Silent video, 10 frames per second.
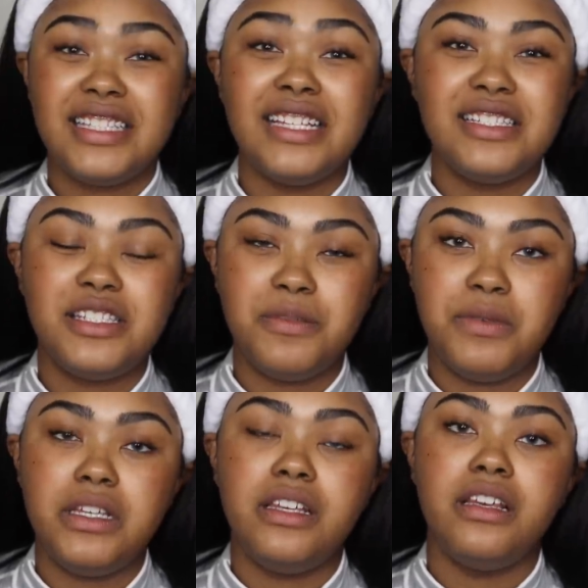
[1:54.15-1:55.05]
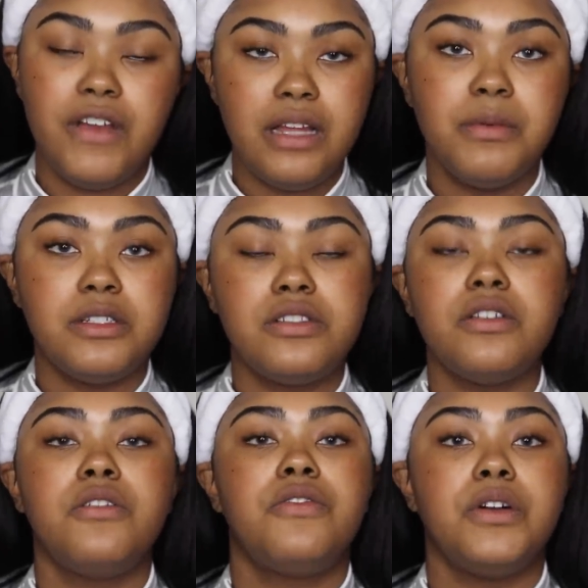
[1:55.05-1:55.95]
tends to be very much
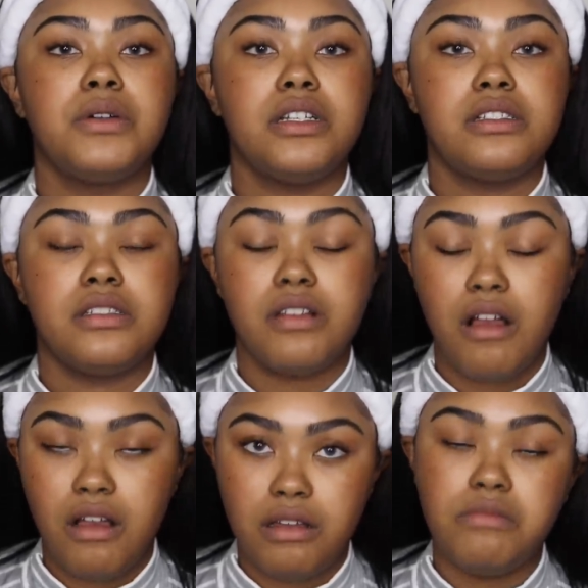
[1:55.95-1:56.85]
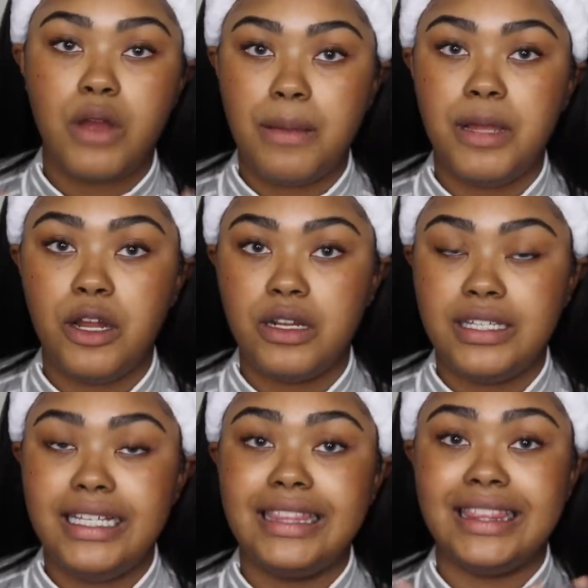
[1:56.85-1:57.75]
so focused on
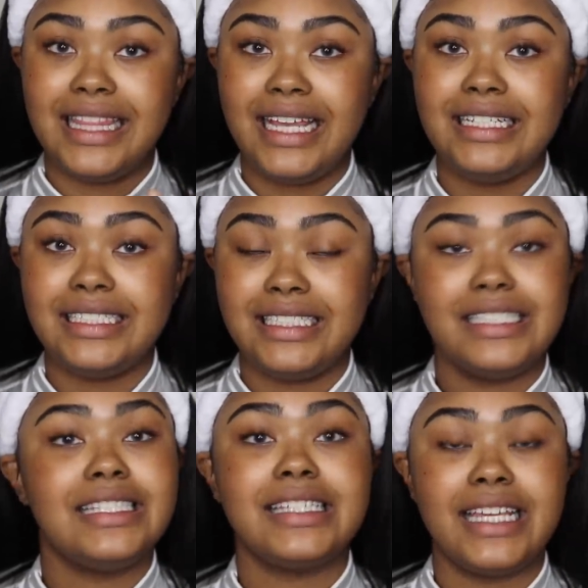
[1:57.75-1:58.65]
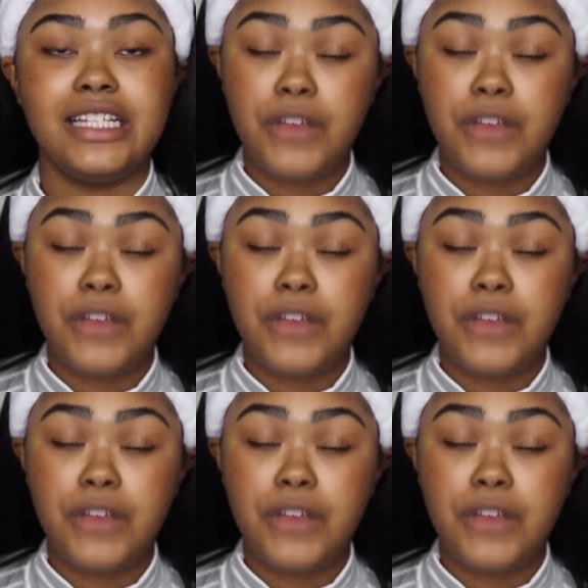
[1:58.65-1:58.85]
primarily light skin,